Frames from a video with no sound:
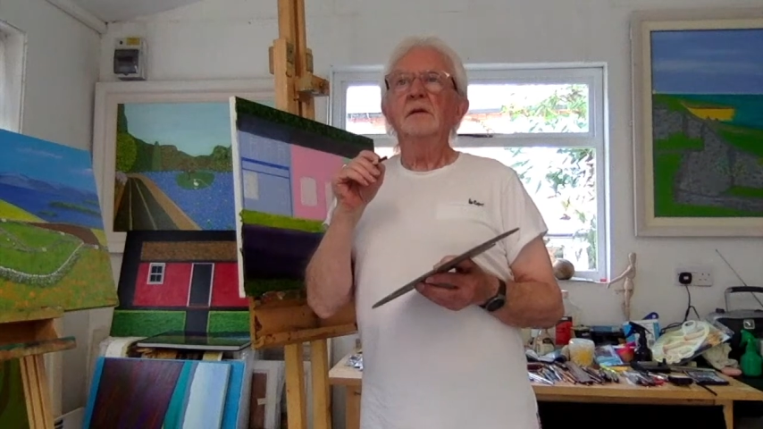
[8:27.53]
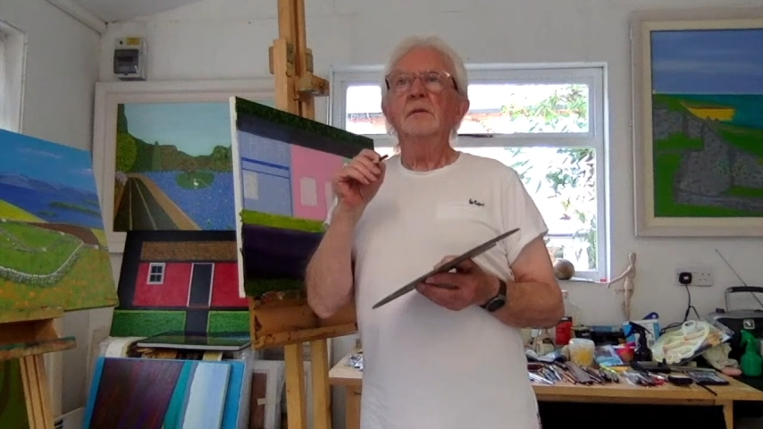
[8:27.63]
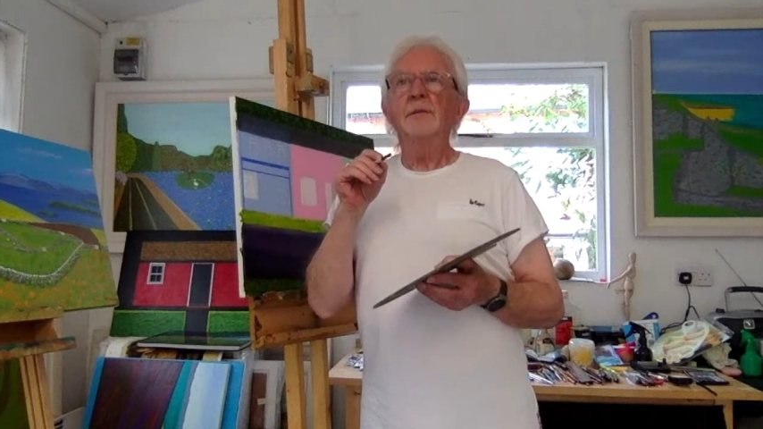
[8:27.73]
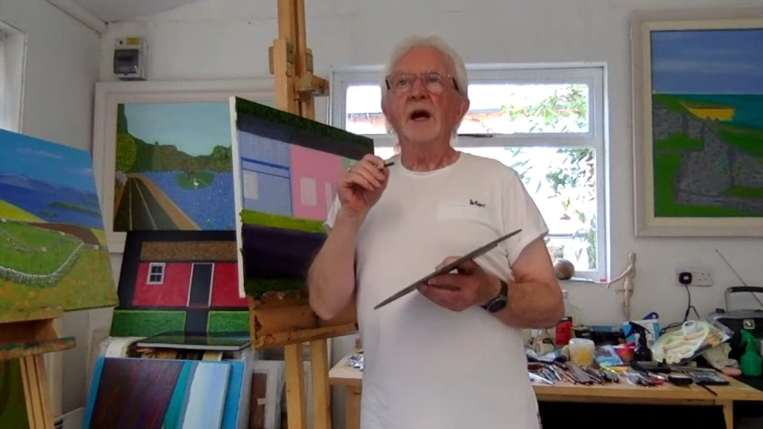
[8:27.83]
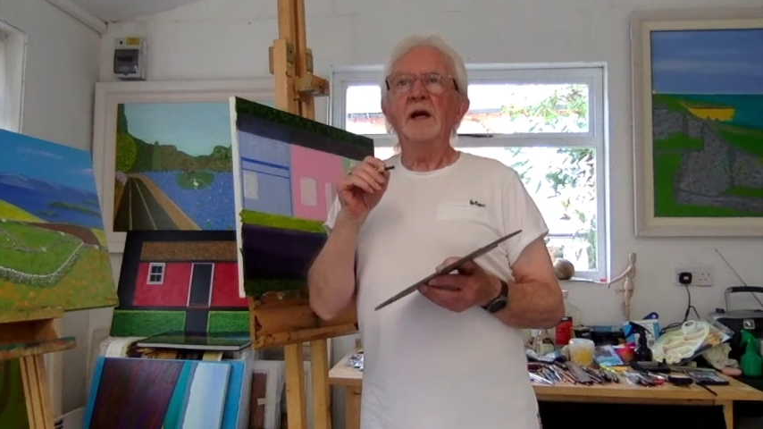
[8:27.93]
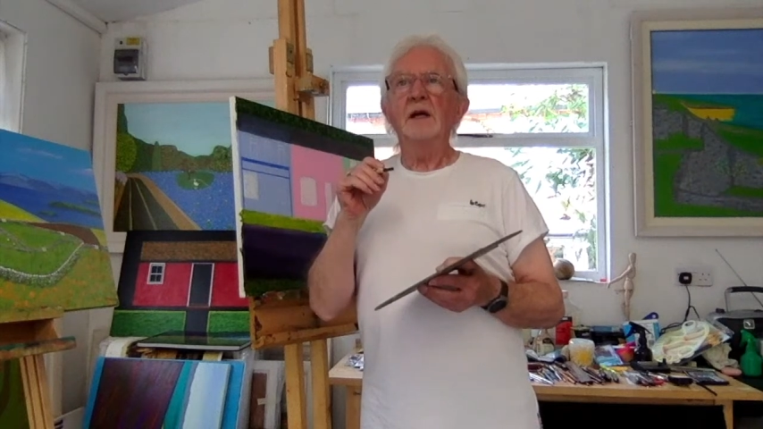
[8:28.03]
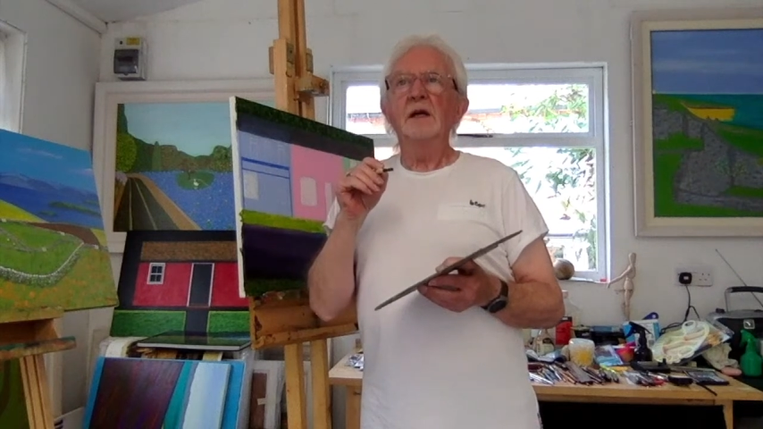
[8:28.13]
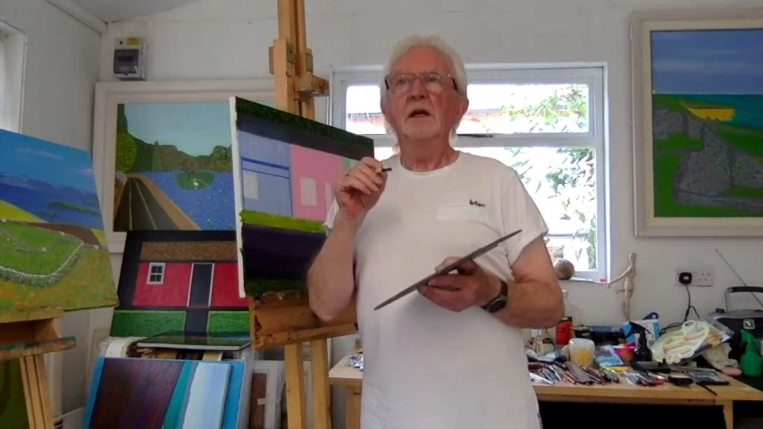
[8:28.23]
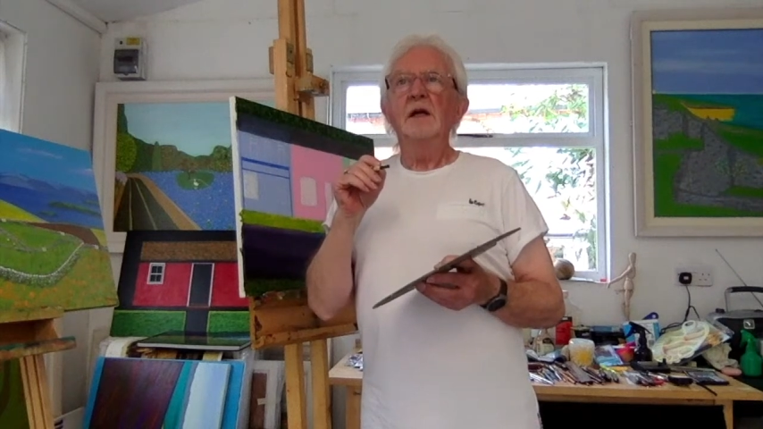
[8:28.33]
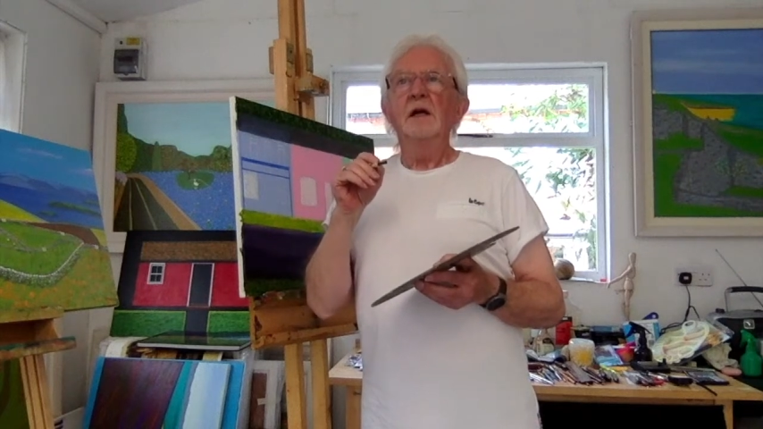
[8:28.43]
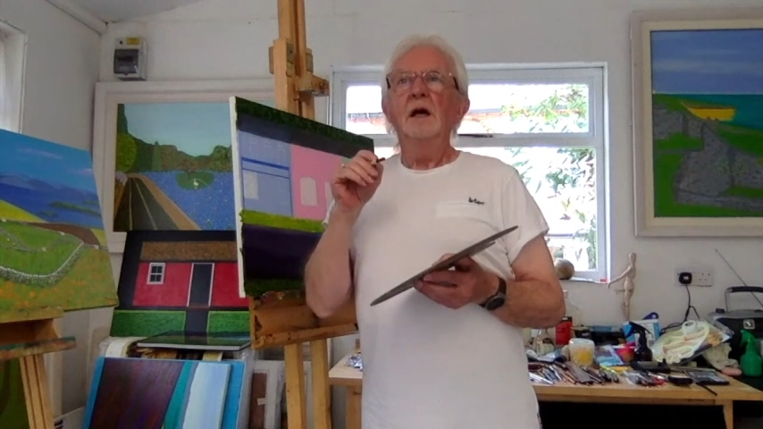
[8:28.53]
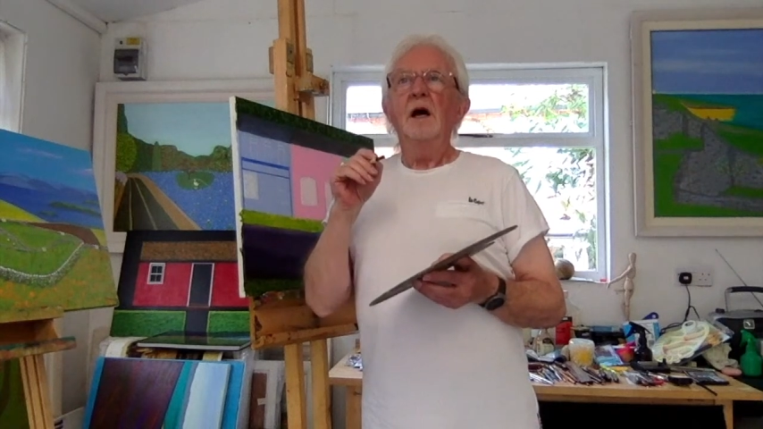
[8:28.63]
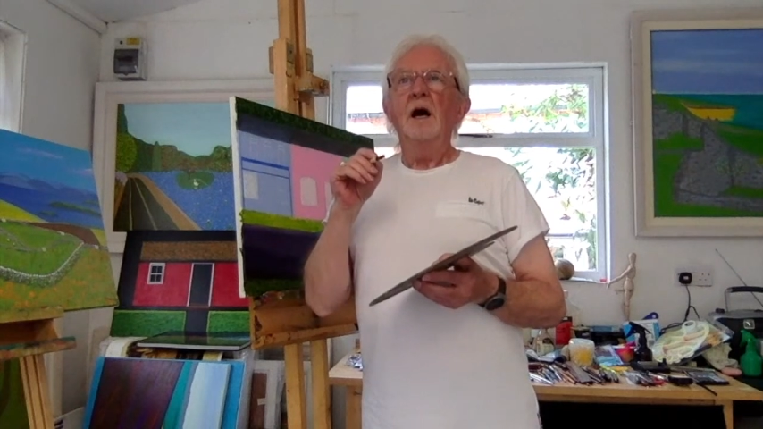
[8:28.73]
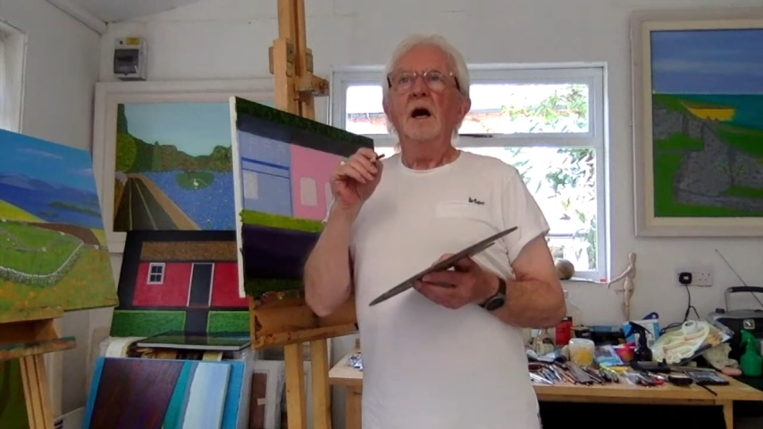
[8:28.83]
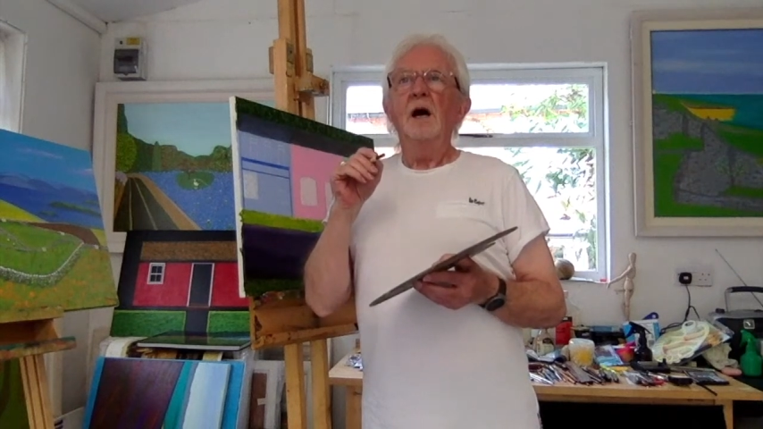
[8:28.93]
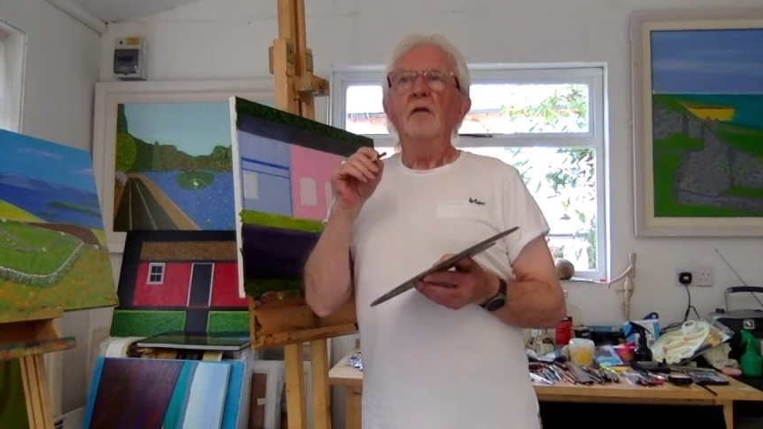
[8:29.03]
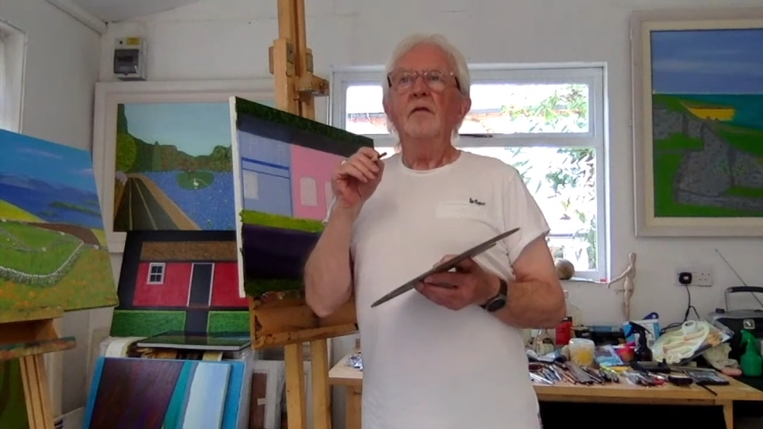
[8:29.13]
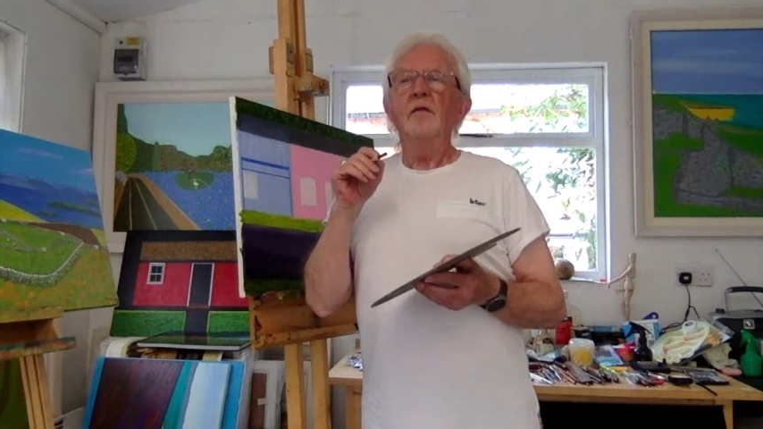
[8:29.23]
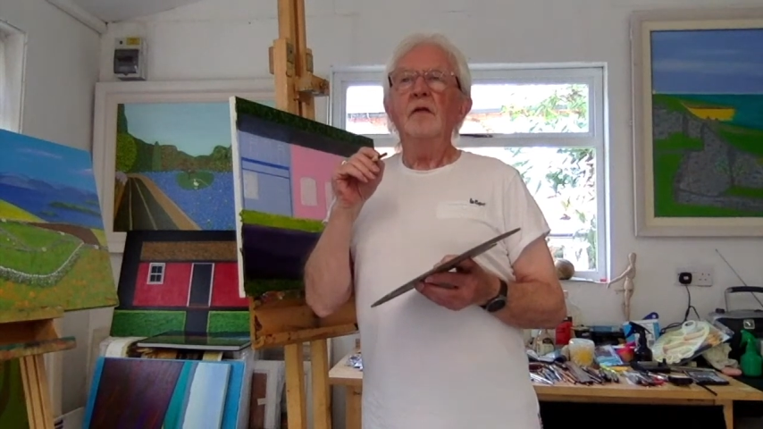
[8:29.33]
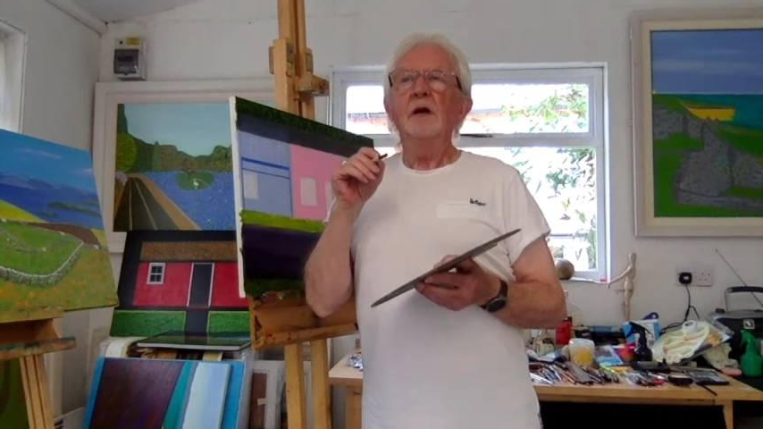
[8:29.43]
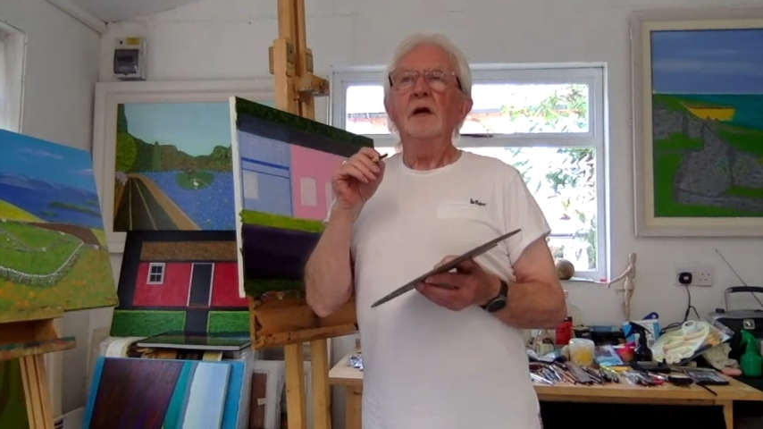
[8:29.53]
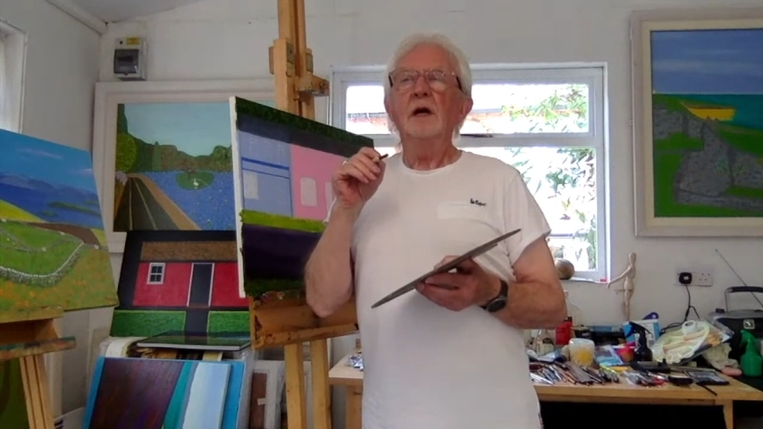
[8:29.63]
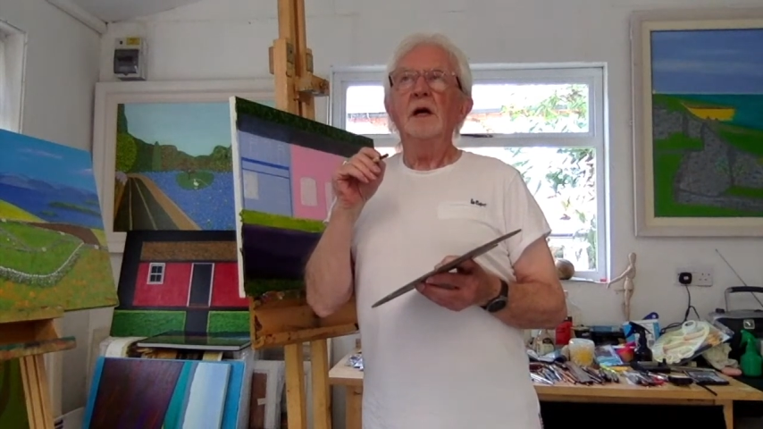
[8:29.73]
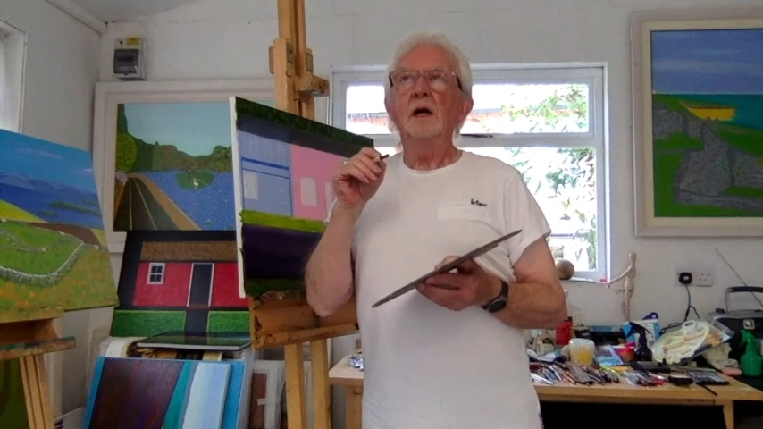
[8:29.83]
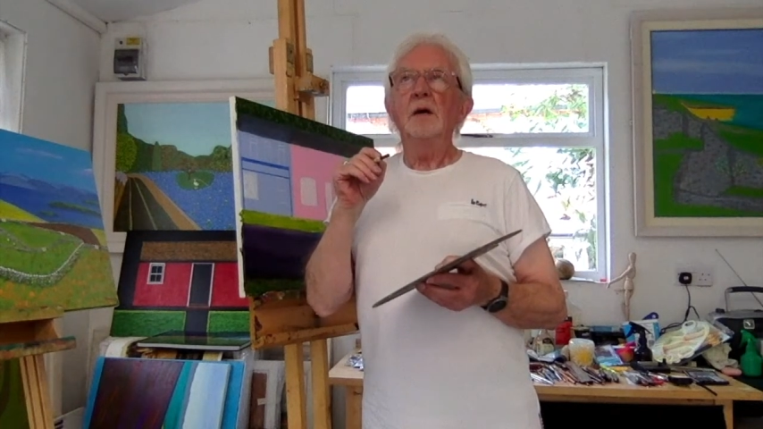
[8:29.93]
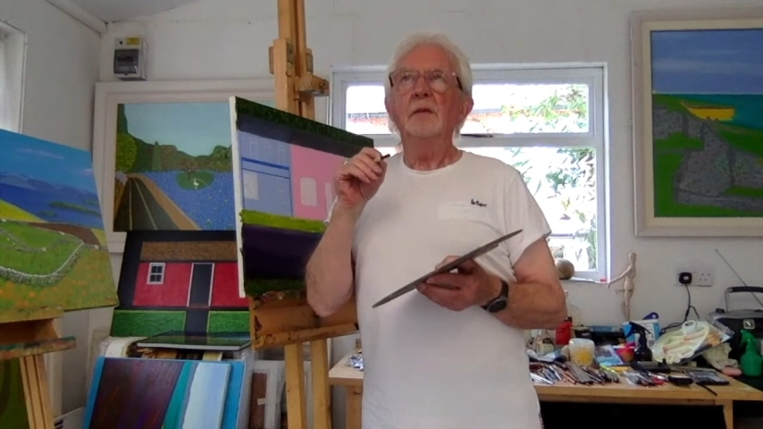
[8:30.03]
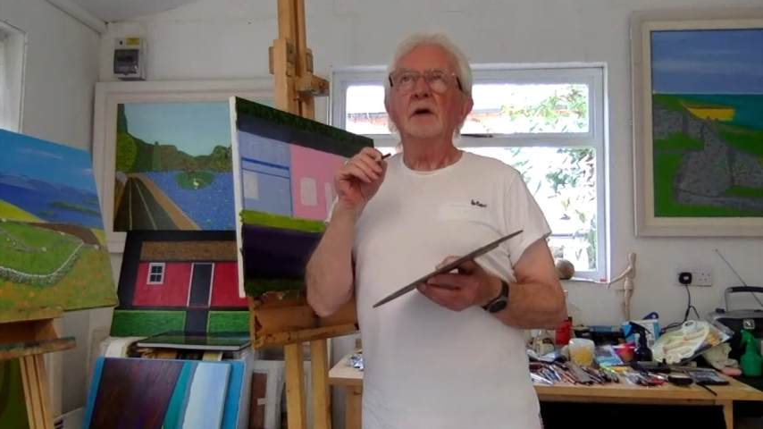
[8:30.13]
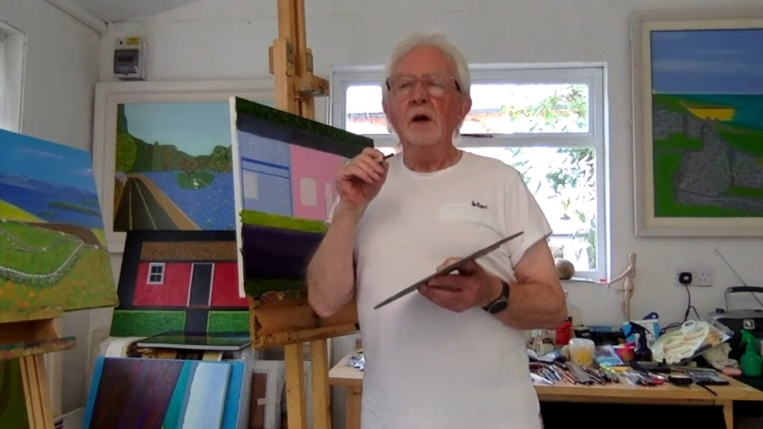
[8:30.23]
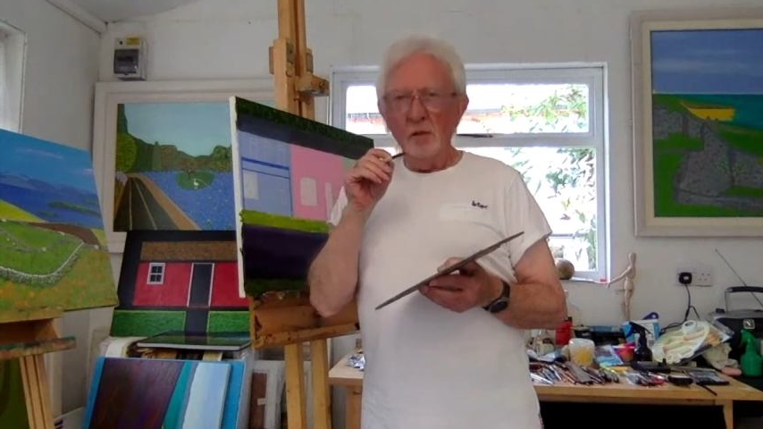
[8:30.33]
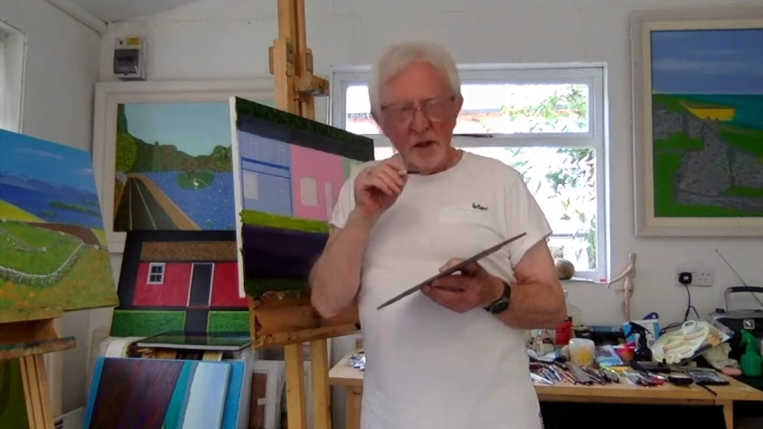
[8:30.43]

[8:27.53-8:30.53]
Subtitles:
bank of Galway